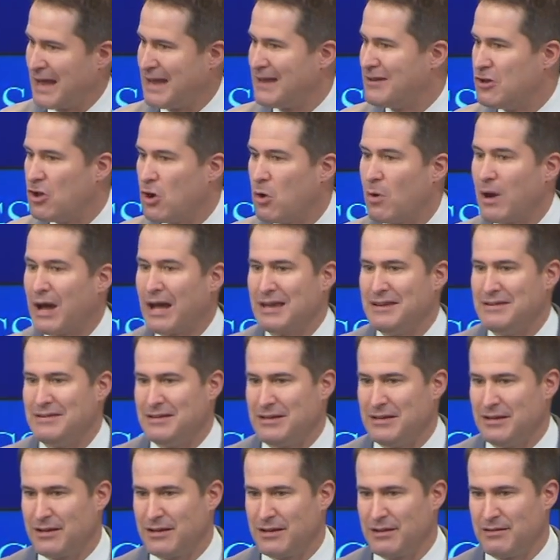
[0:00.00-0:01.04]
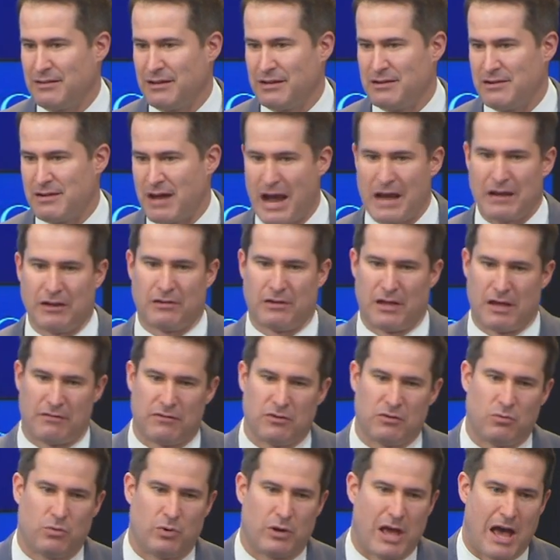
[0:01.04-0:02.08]
I had no idea that 9
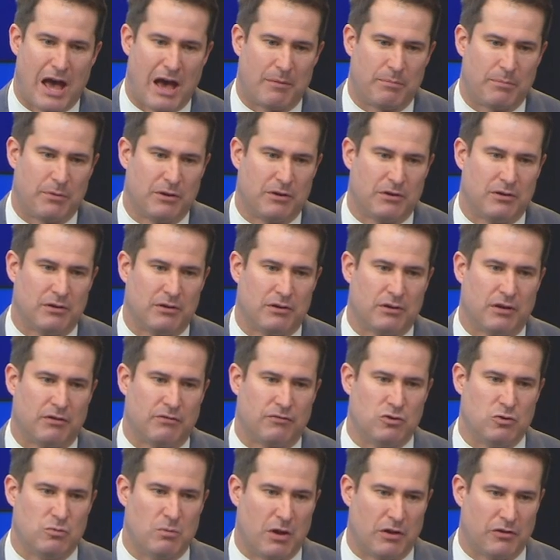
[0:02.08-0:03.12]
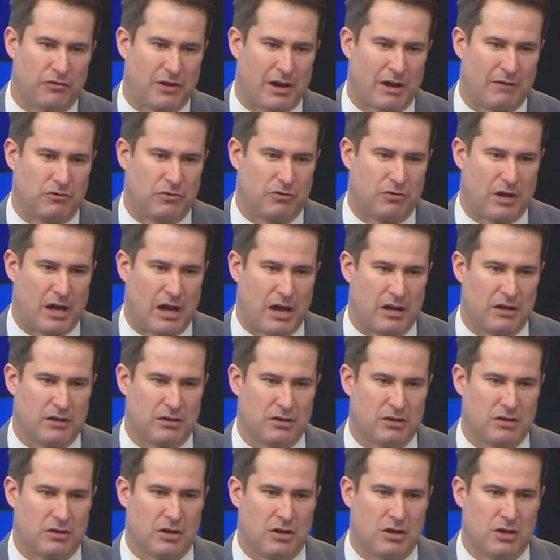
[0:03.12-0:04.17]
11 would happen a few months after
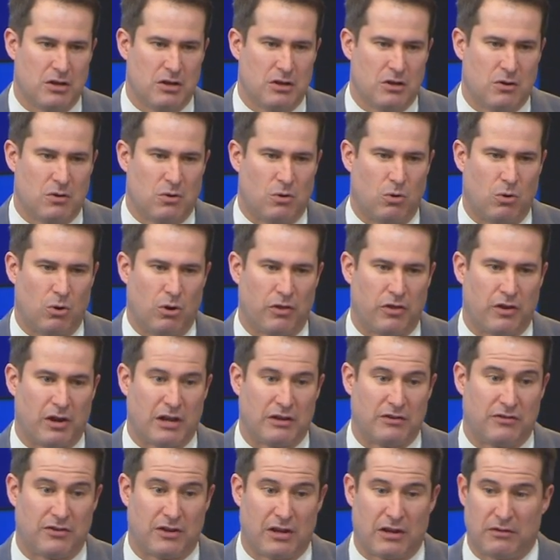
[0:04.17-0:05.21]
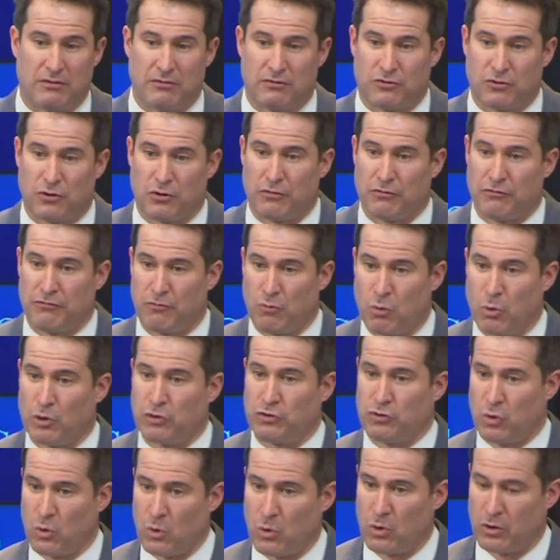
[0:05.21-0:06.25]
that, or that I'd served
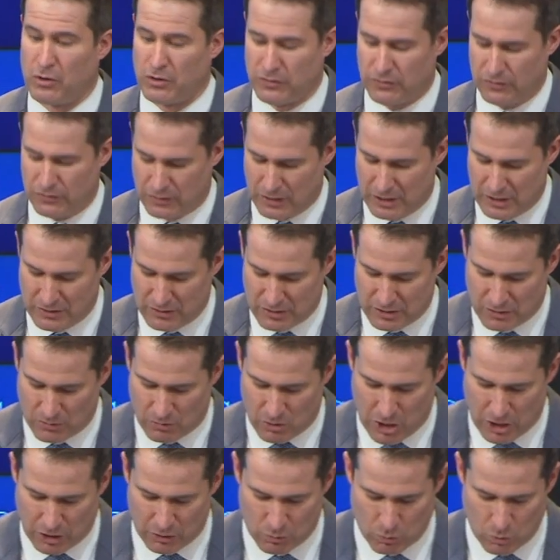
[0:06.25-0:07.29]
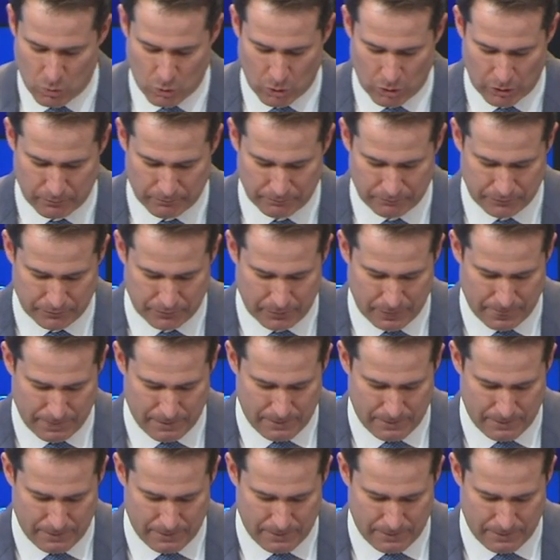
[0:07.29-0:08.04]
four tours in the Iraq War.